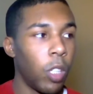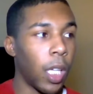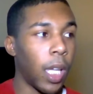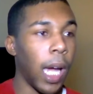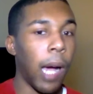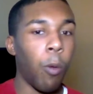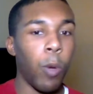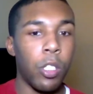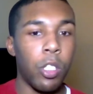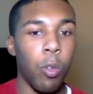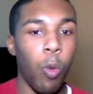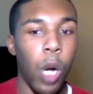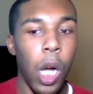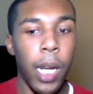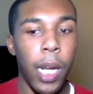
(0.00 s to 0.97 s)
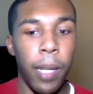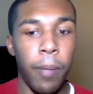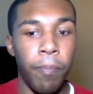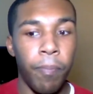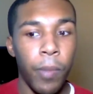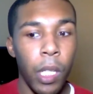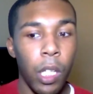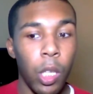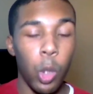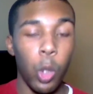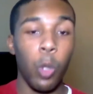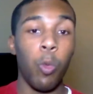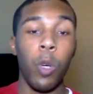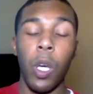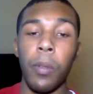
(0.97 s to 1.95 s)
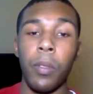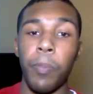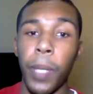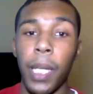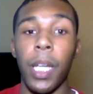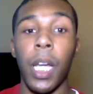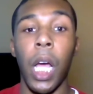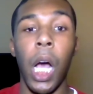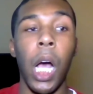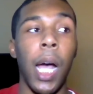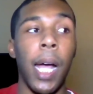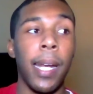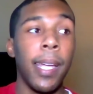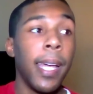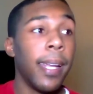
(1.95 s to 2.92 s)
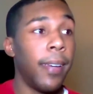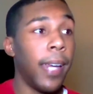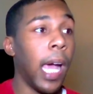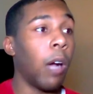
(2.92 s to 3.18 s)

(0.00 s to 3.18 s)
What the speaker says: You got what you wanted. Lou Williams being gone